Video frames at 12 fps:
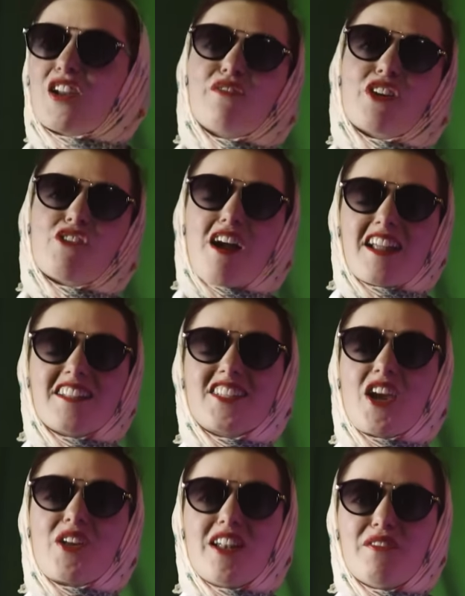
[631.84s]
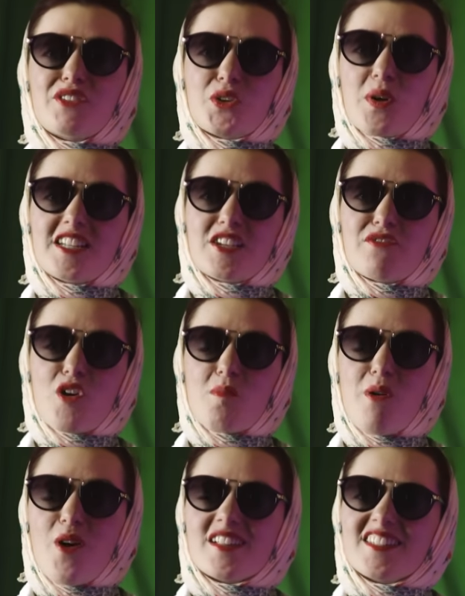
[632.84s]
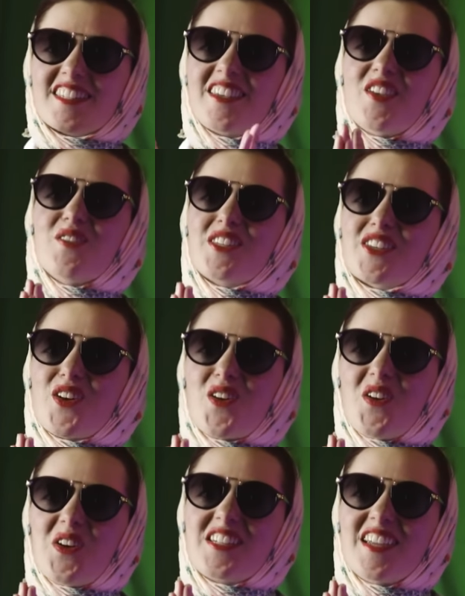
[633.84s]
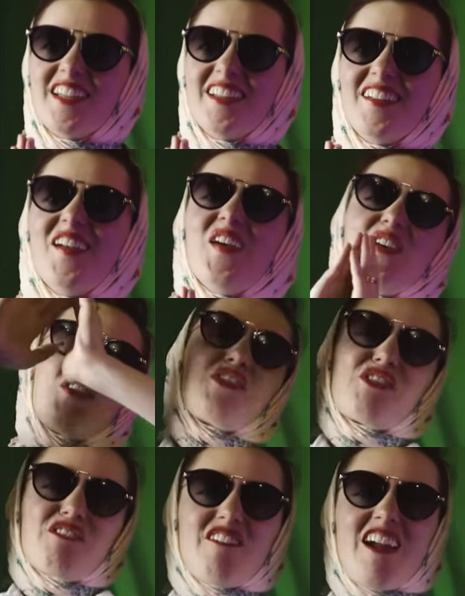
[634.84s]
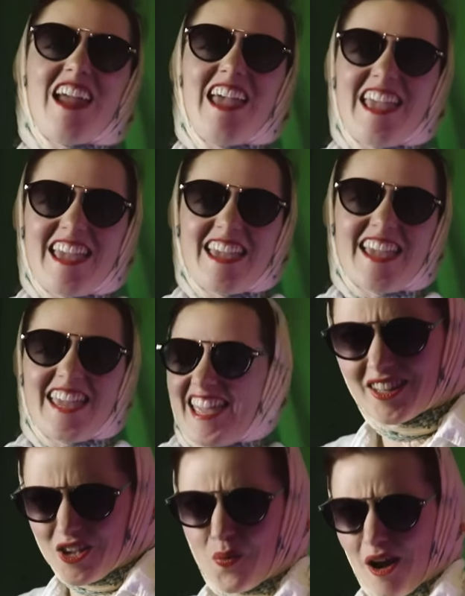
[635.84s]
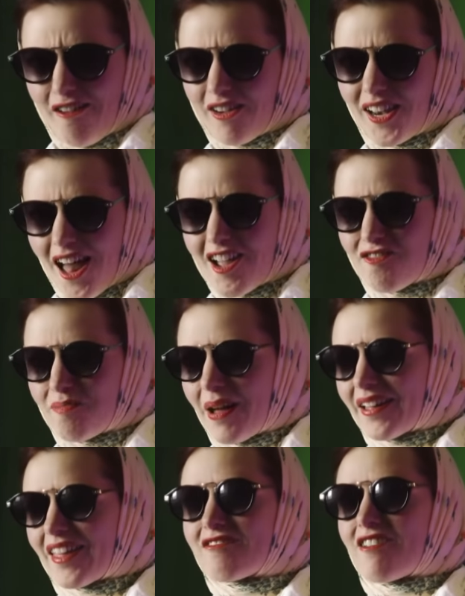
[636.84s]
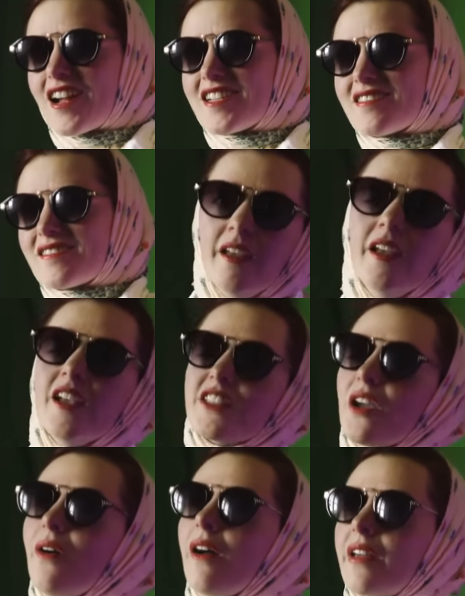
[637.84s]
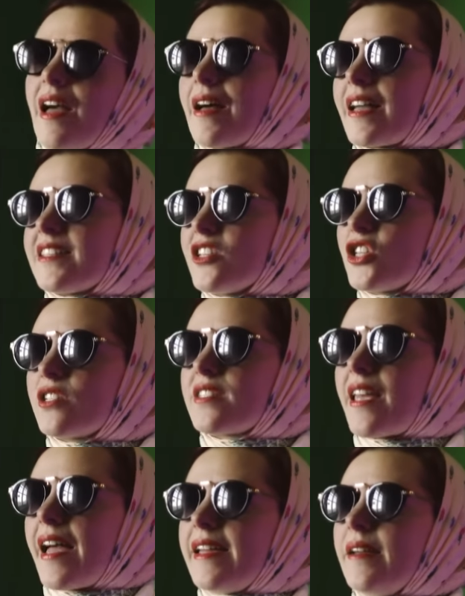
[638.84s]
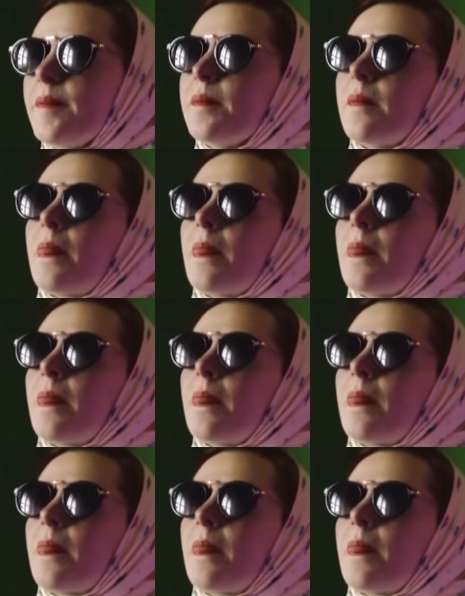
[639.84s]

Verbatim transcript: Out of a grand total of 24 points, you scored three. You were alive back then, right? So, okay, I guess I should say